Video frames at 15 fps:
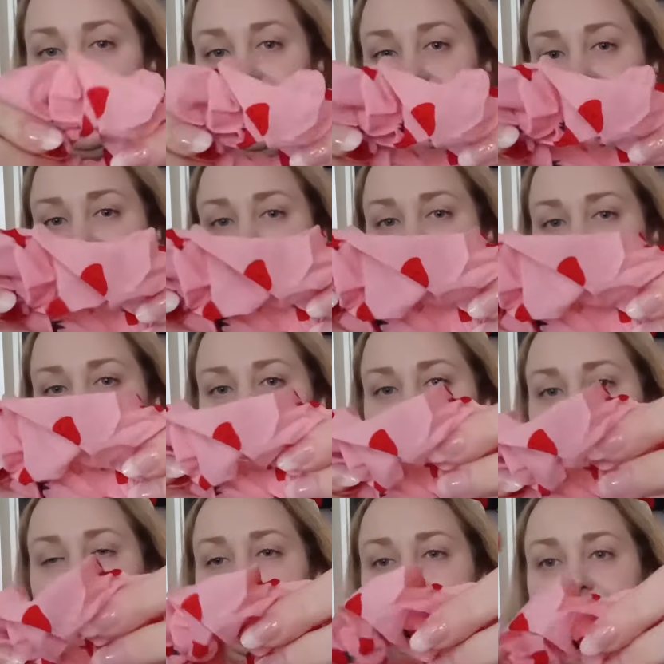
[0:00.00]
It's very
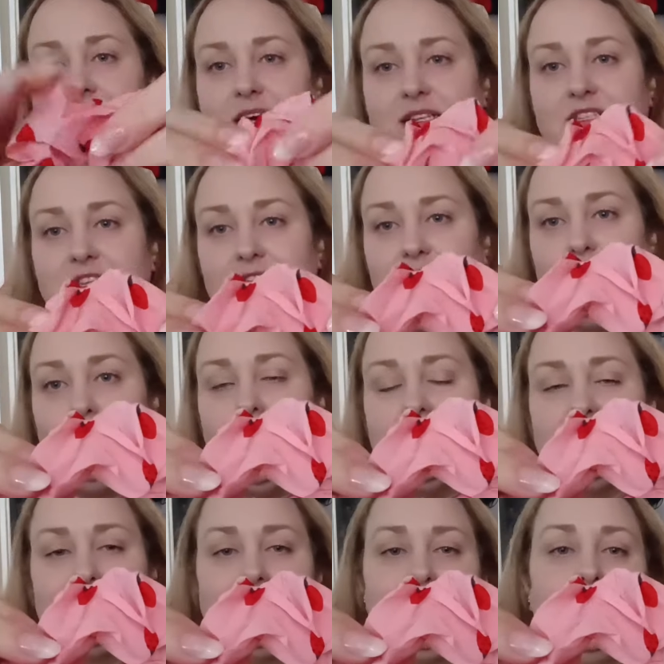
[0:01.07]
similar to
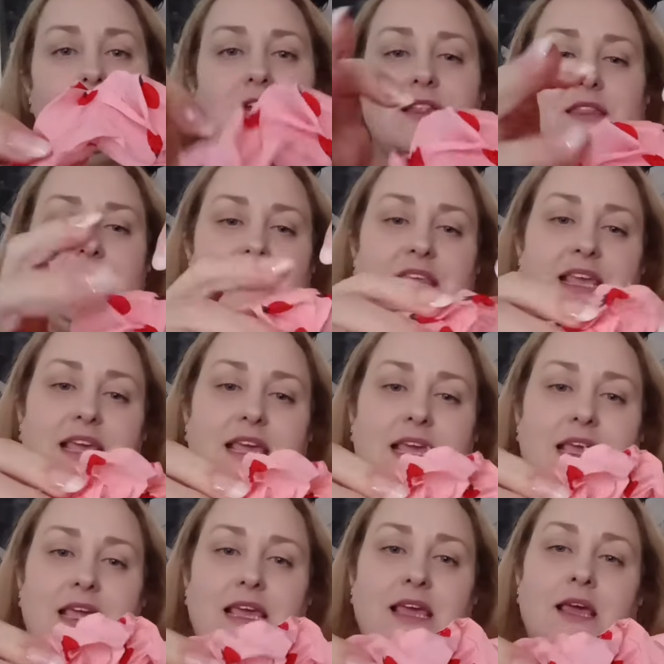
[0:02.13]
what's on
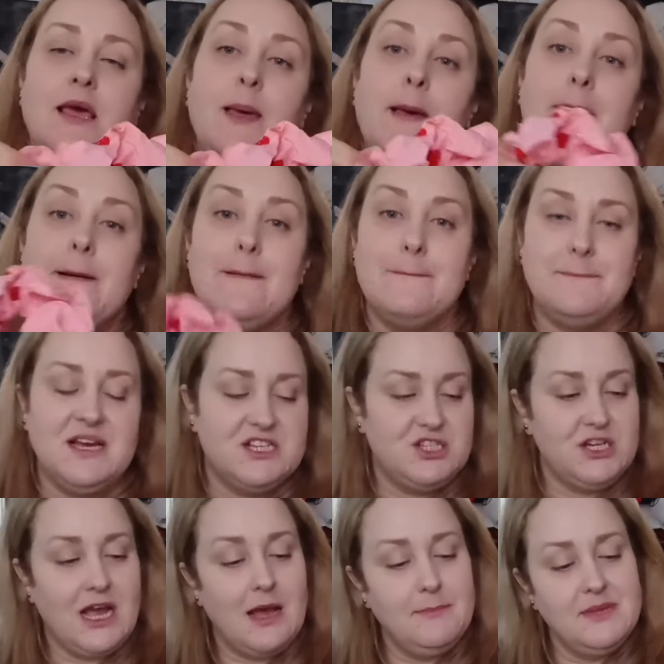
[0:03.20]
the
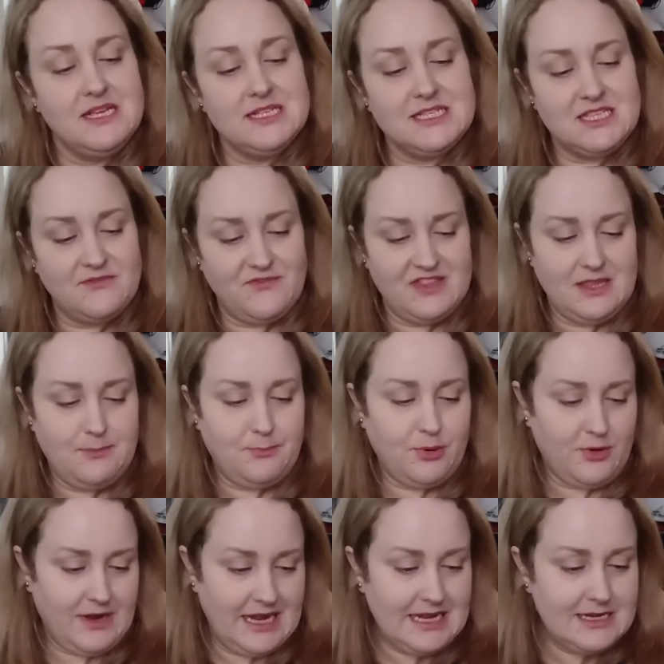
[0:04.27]
pajamas for the
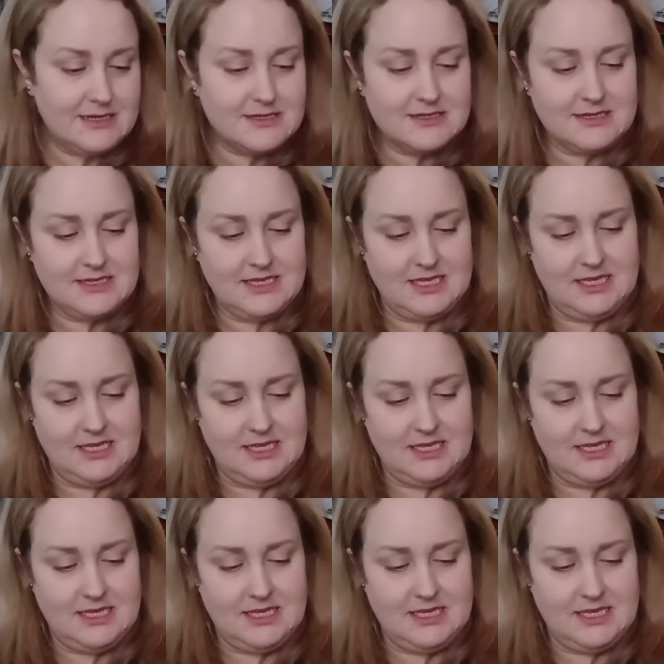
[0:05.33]
print.